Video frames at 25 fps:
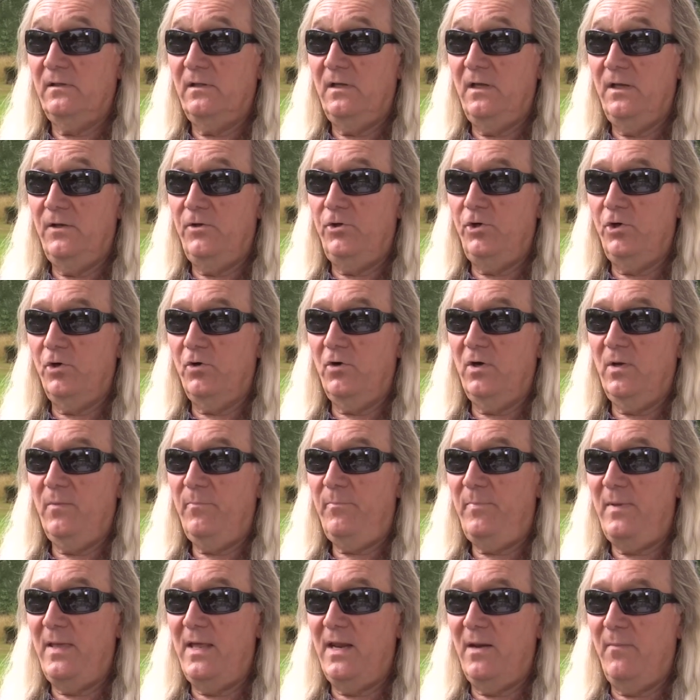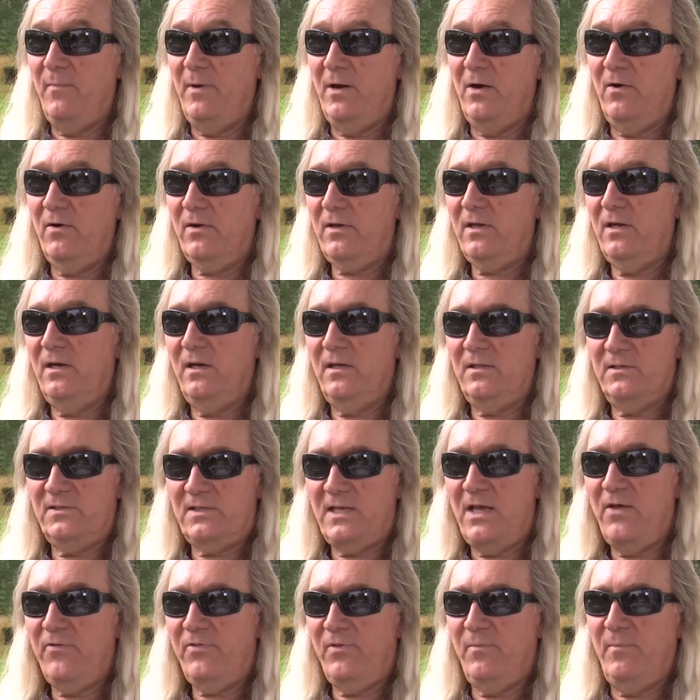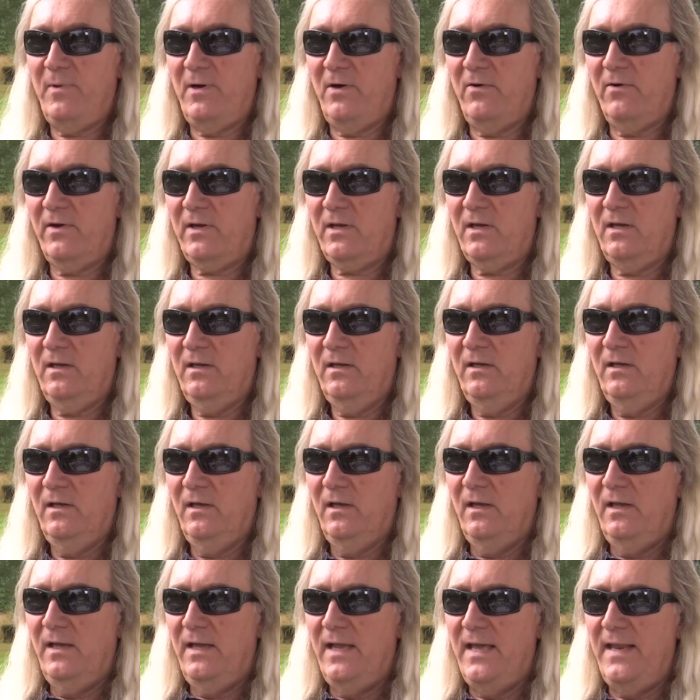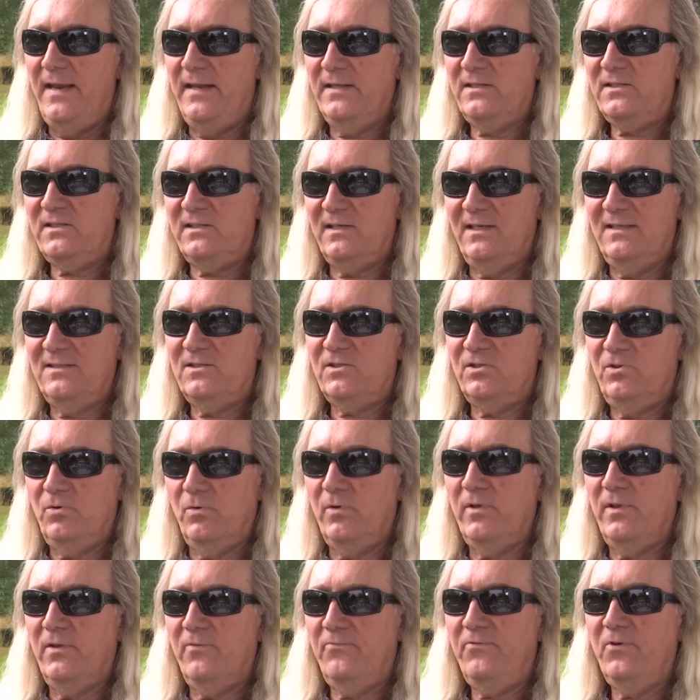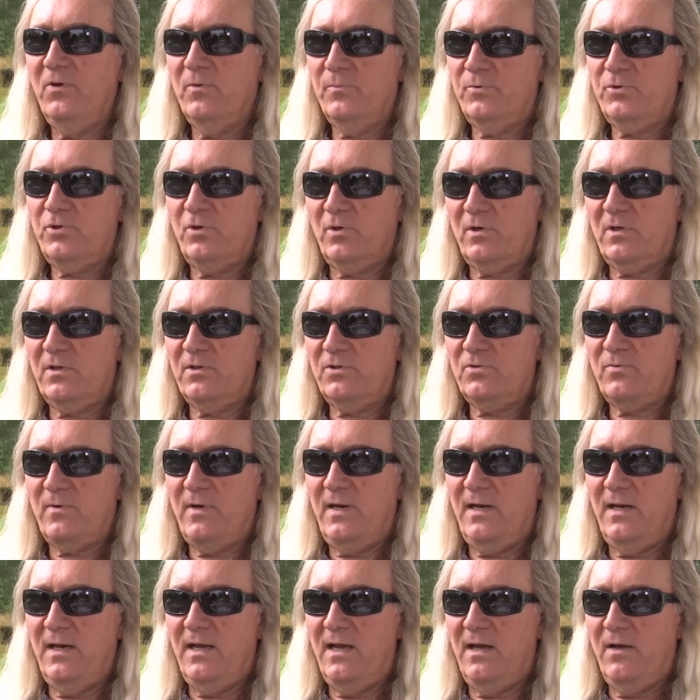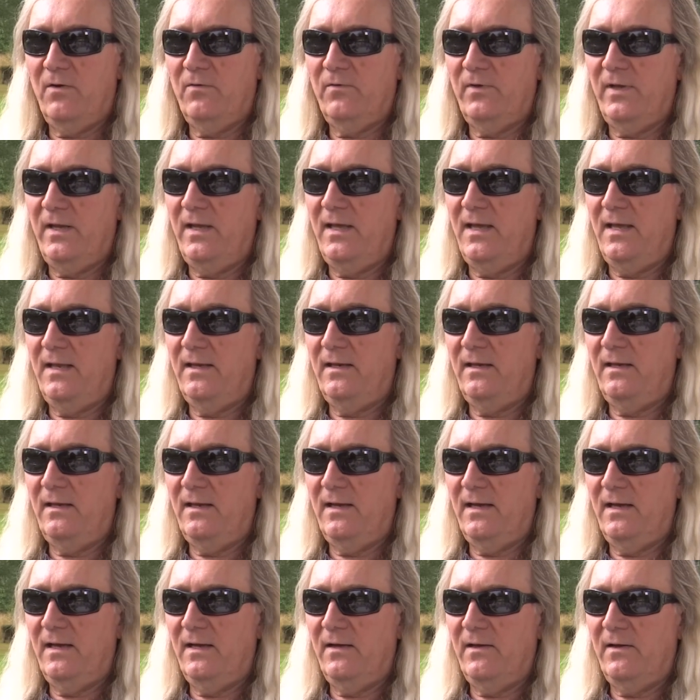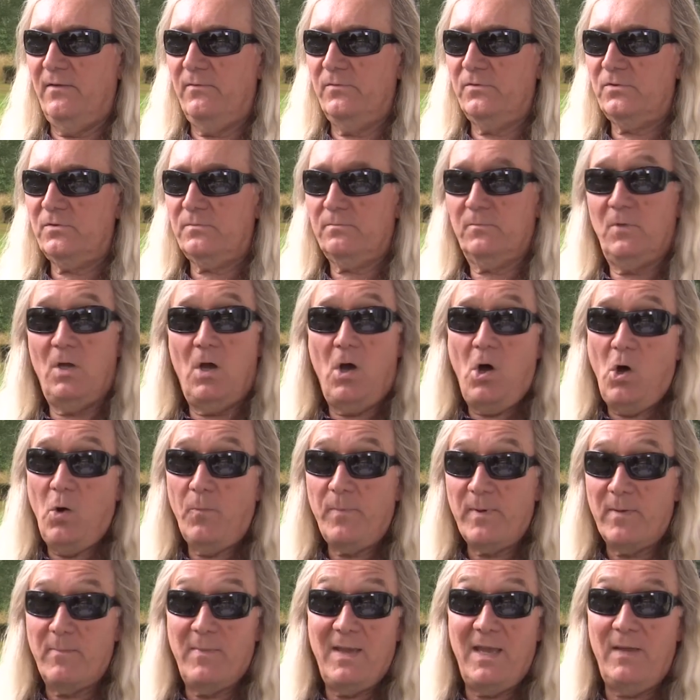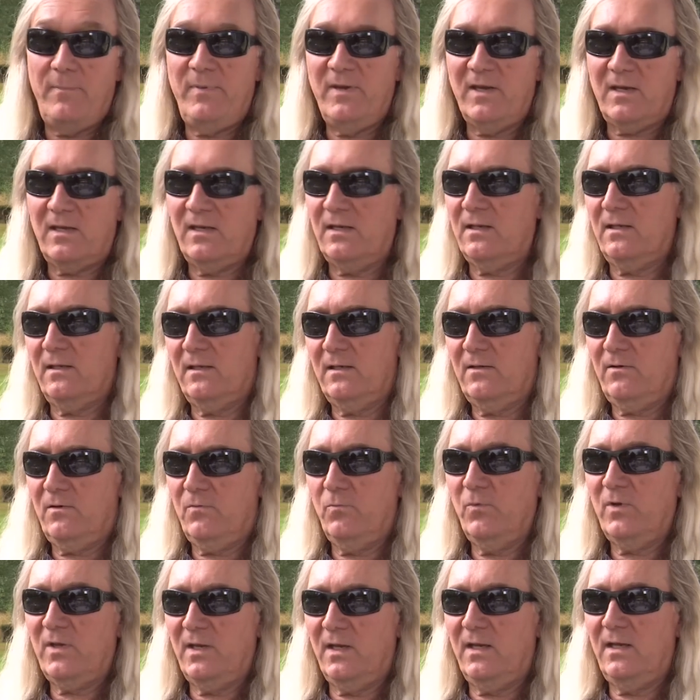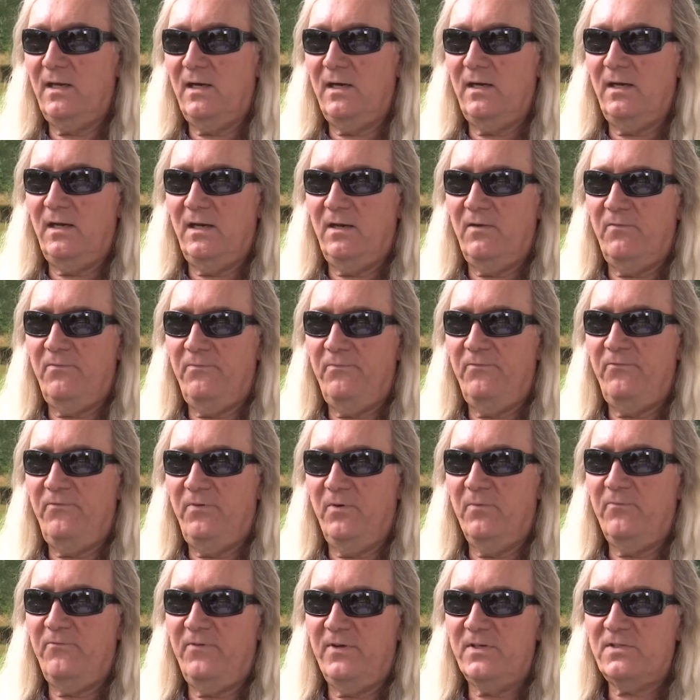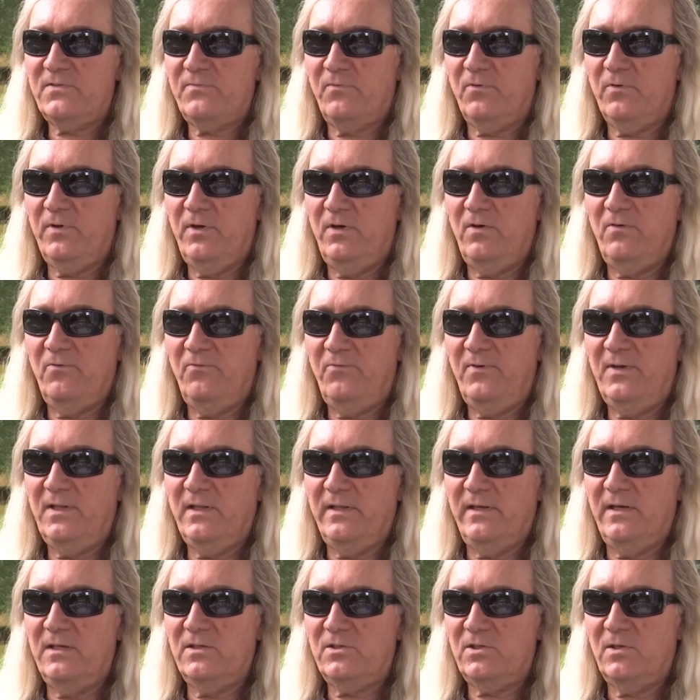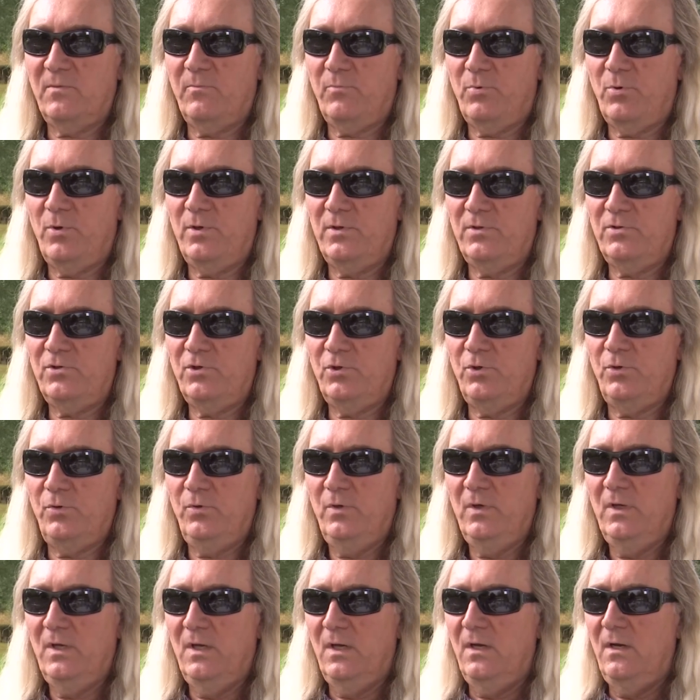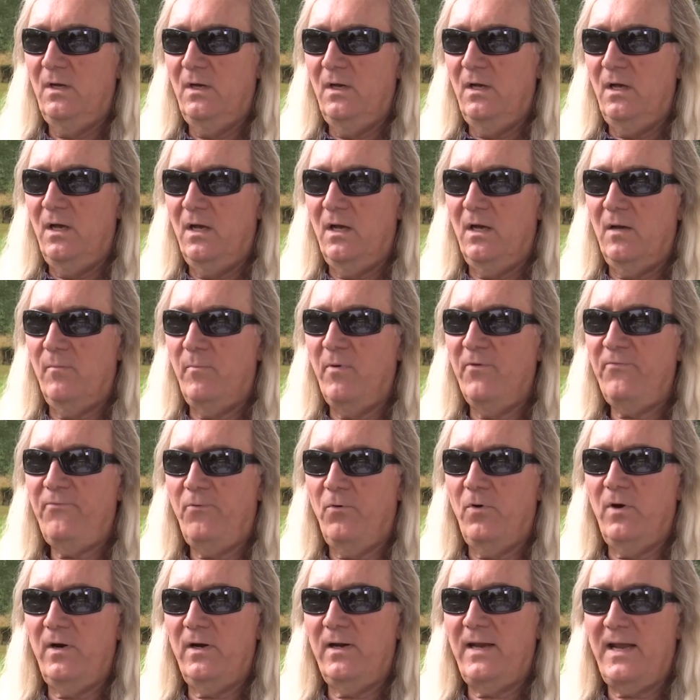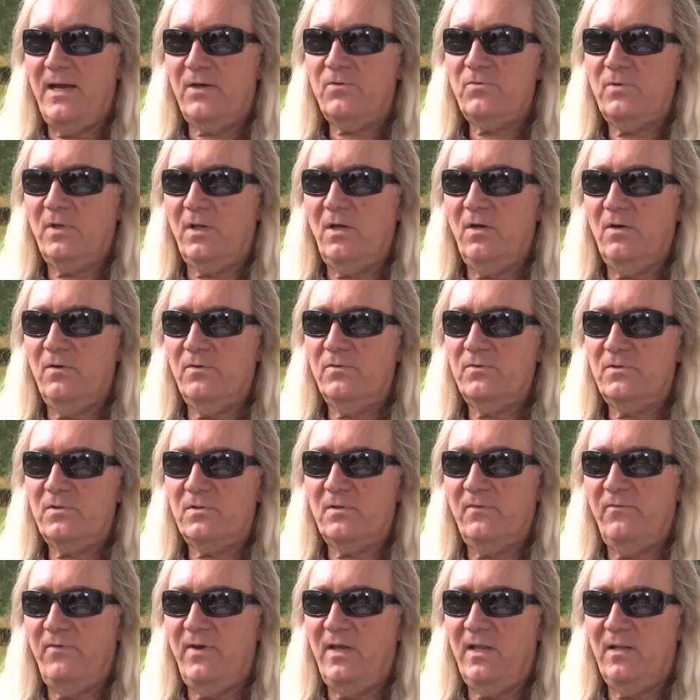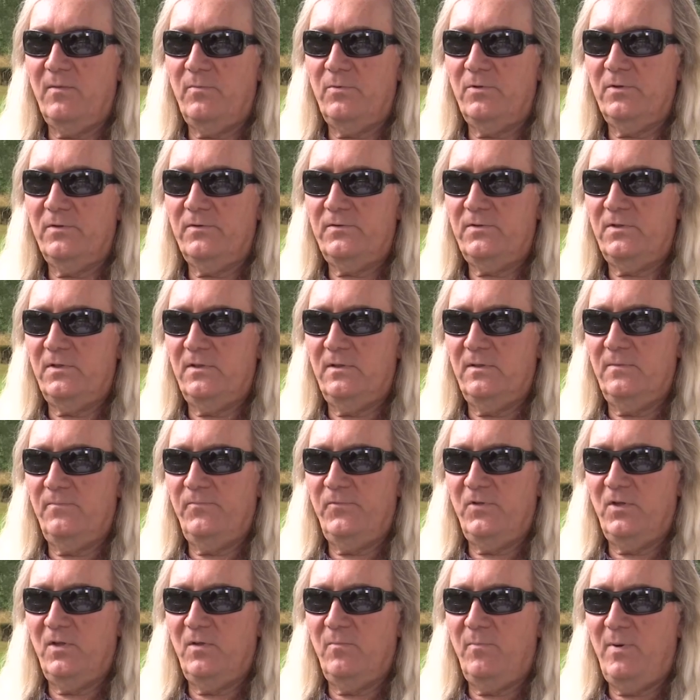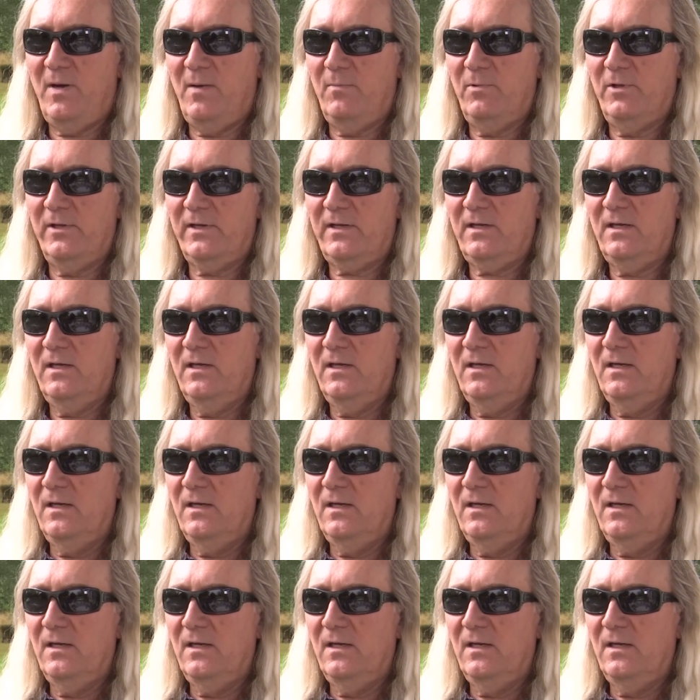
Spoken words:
Europe and America and in South America, and it's doing the film circuits right now. And I was hoping maybe we could get it in a film festival here in Finland at some point too, before it actually goes available to the public.